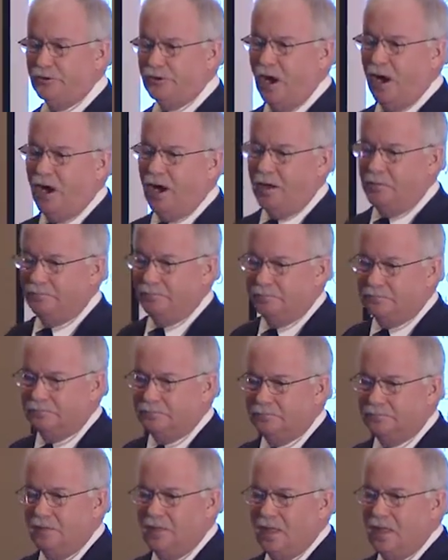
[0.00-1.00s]
time
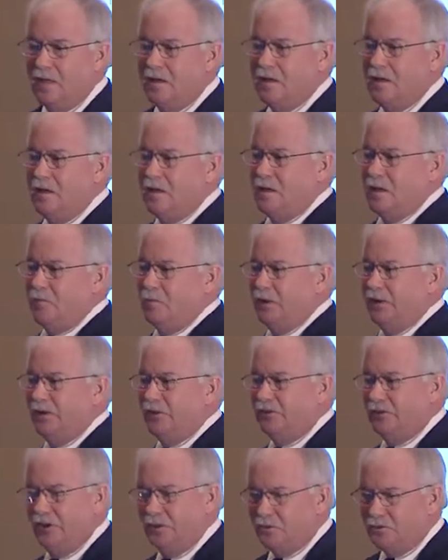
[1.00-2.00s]

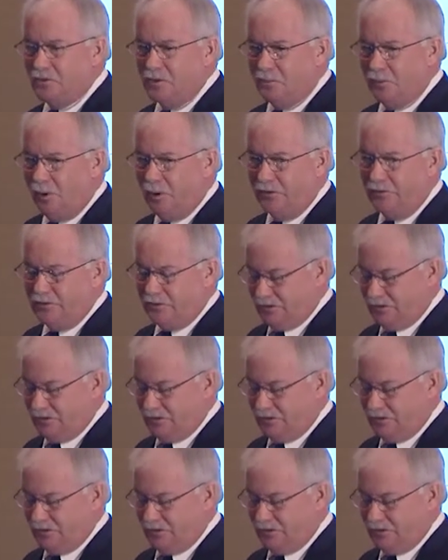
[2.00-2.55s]
because here's the part